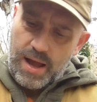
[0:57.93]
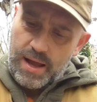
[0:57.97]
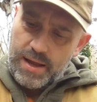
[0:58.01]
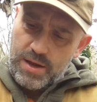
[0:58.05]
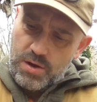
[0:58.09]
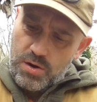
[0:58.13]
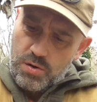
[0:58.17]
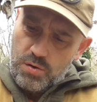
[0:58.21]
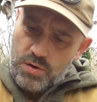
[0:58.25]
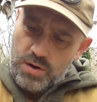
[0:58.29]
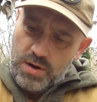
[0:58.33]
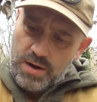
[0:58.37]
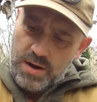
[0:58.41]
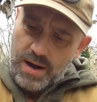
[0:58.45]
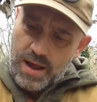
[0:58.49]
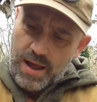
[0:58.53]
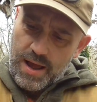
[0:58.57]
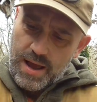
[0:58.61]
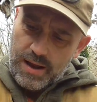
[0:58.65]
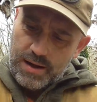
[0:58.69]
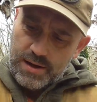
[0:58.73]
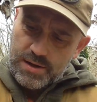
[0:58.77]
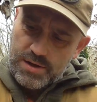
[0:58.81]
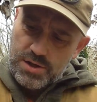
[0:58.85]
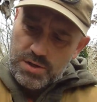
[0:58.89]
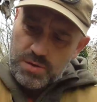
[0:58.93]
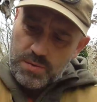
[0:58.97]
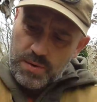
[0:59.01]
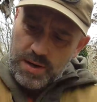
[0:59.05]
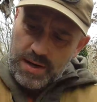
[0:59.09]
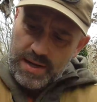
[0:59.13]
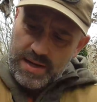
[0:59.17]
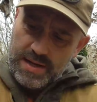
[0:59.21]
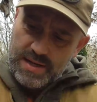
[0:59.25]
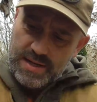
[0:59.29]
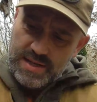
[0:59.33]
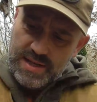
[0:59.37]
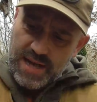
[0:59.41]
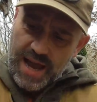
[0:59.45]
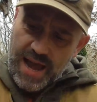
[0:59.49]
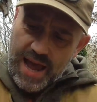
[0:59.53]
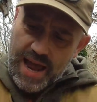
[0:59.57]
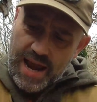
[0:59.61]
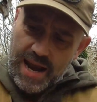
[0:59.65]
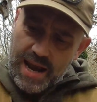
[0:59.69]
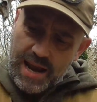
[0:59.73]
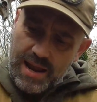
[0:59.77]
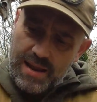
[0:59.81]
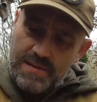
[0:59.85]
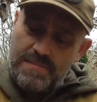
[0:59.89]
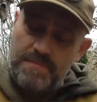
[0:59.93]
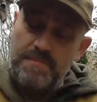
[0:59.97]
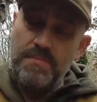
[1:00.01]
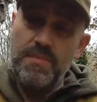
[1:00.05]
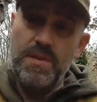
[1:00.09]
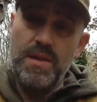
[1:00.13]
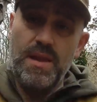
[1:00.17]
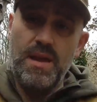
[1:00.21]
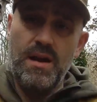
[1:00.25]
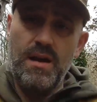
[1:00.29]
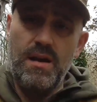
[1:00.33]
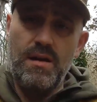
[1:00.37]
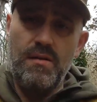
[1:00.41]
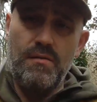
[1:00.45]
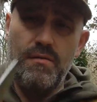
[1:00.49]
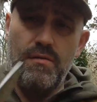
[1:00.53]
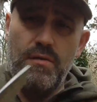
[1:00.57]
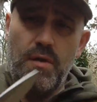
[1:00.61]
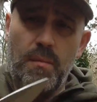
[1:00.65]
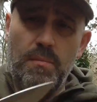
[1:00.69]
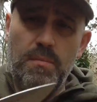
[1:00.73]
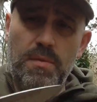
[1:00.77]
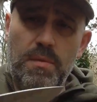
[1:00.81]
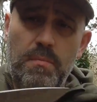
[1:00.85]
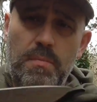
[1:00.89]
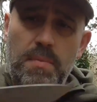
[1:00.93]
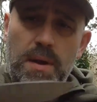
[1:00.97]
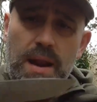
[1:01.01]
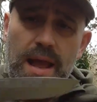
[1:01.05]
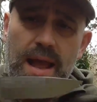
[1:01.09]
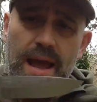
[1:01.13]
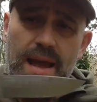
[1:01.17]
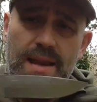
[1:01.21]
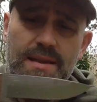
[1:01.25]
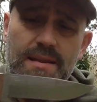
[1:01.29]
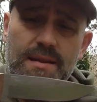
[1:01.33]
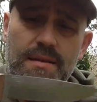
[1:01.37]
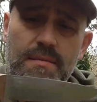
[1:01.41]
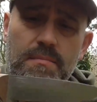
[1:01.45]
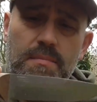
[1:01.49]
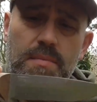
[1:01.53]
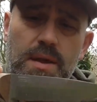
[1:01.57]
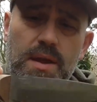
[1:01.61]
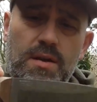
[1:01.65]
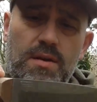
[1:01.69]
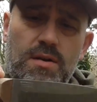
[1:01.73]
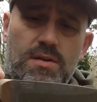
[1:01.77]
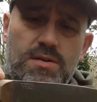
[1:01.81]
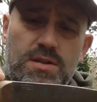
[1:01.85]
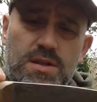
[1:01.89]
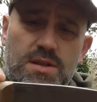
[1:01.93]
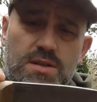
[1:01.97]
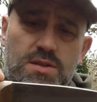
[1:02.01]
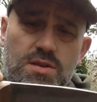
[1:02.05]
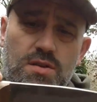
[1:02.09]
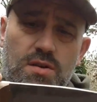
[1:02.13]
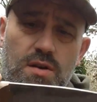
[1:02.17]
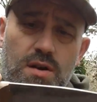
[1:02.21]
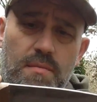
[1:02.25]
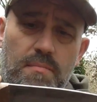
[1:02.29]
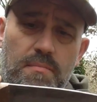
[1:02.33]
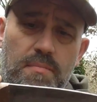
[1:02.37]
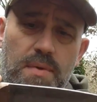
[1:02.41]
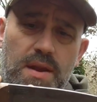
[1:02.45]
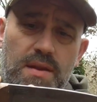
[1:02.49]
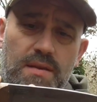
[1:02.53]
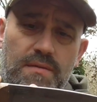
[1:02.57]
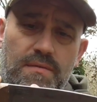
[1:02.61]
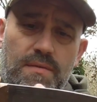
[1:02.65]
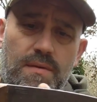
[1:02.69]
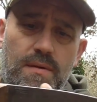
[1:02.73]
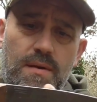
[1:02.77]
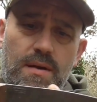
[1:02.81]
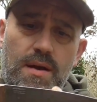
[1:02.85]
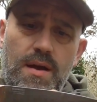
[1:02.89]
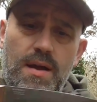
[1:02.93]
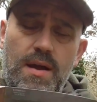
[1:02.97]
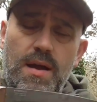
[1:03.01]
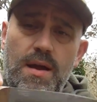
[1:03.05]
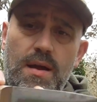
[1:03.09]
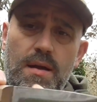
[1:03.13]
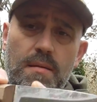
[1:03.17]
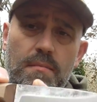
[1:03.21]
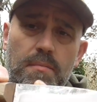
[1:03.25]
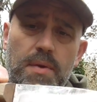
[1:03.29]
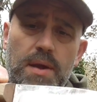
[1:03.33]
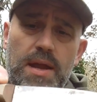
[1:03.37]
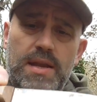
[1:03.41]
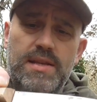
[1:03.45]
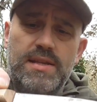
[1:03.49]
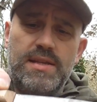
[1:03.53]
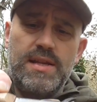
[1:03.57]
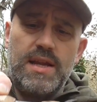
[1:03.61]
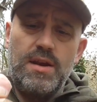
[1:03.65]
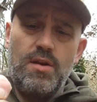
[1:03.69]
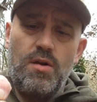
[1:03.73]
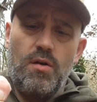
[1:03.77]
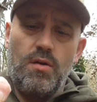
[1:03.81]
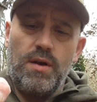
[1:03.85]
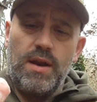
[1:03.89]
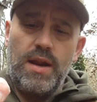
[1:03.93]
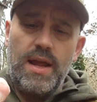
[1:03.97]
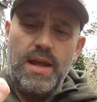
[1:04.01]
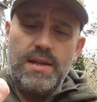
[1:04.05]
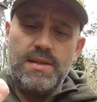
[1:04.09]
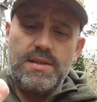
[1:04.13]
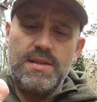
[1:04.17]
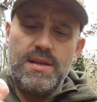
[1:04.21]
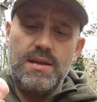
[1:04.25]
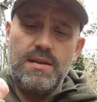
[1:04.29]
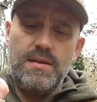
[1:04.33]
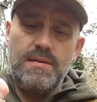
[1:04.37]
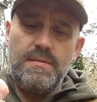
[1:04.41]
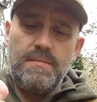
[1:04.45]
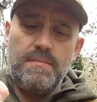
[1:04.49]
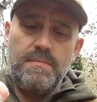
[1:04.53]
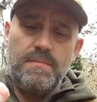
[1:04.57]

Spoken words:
I couldn't actually tell from the blade because it's got a bit of pitting on it,